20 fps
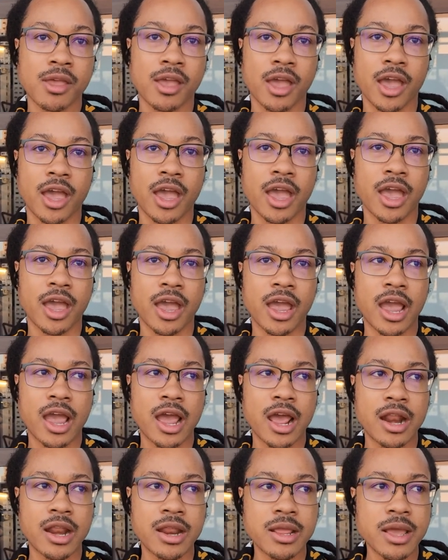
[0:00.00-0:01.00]

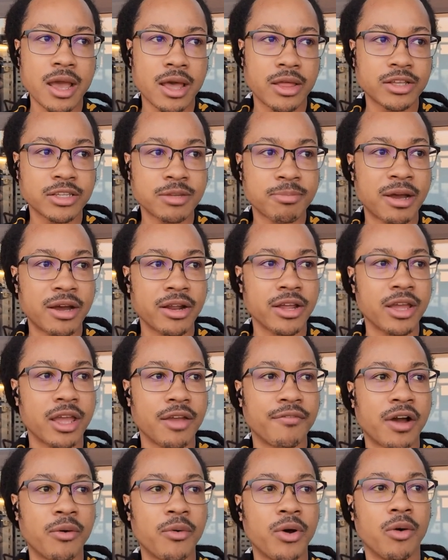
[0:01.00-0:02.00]
And yeah, that's about it.
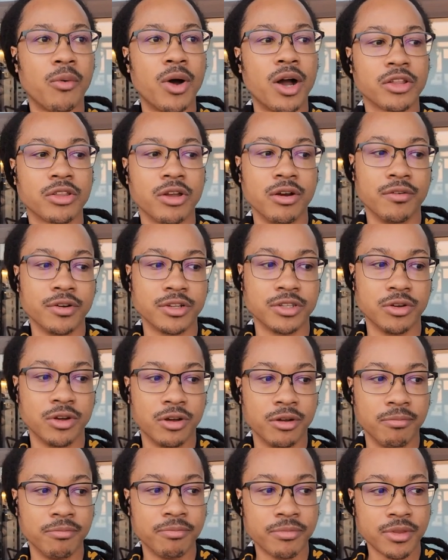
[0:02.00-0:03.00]
If I would have walked over to
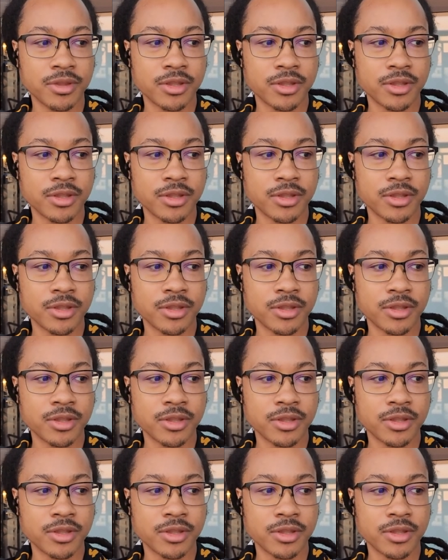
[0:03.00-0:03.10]
him